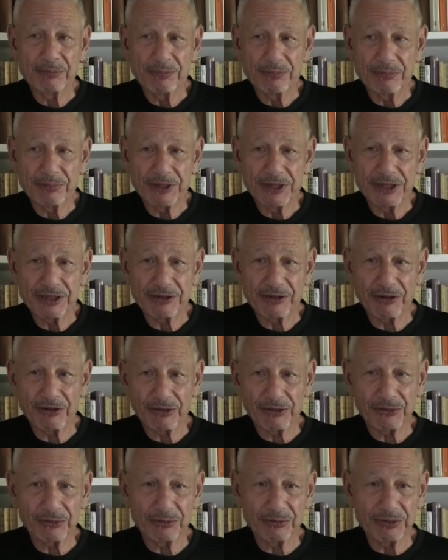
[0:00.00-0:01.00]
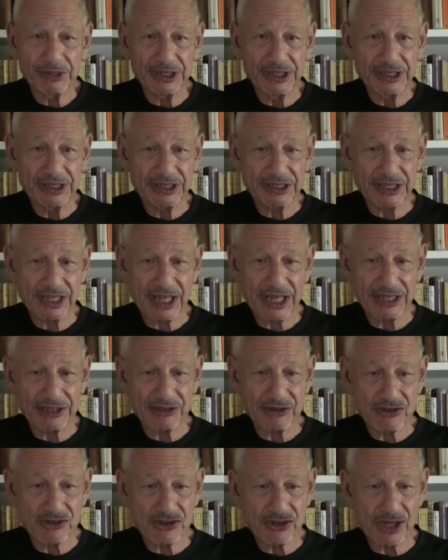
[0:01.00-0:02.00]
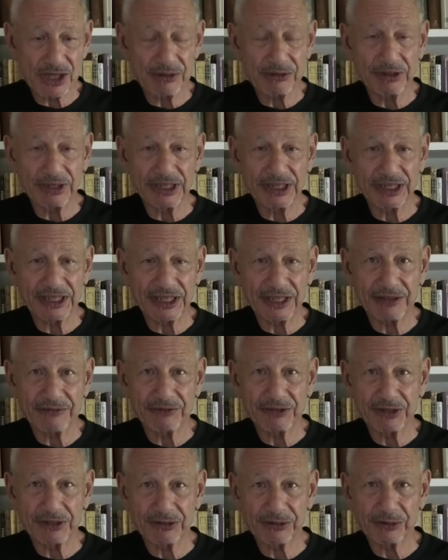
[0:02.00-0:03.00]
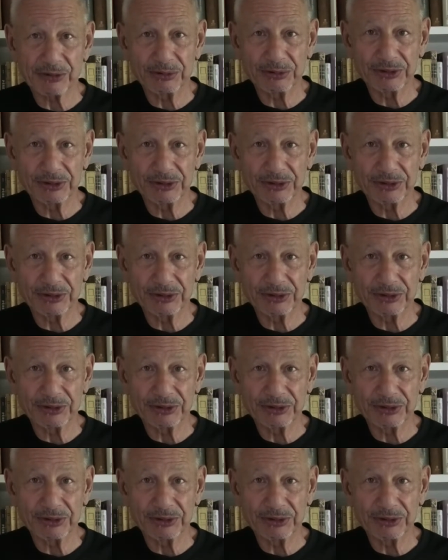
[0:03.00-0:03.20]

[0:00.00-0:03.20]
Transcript: because we can't generally have controlled